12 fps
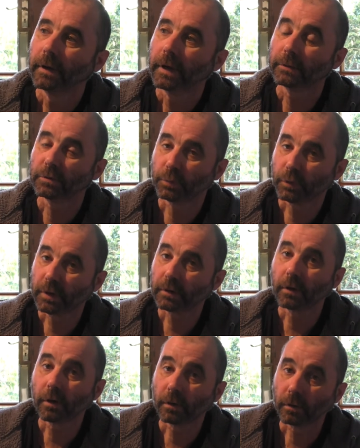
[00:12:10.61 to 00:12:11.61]
It was pretty
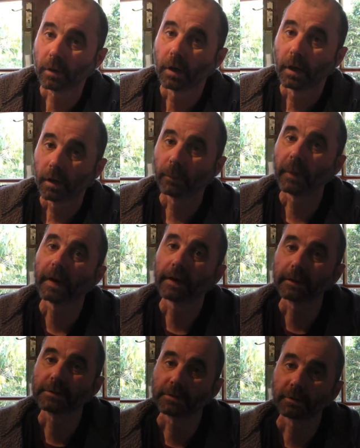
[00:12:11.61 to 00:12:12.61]
cool, but
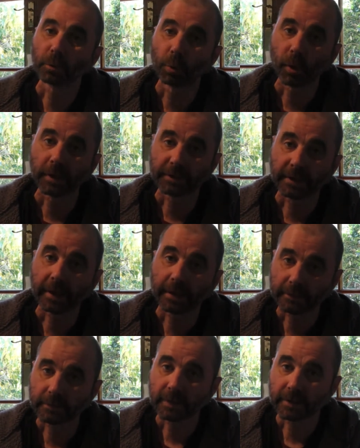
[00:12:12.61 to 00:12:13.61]
it's an acquired
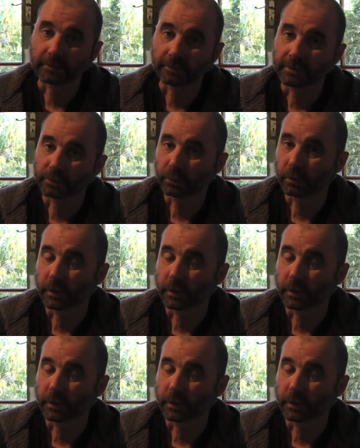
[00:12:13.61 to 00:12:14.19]
taste, that's for sure.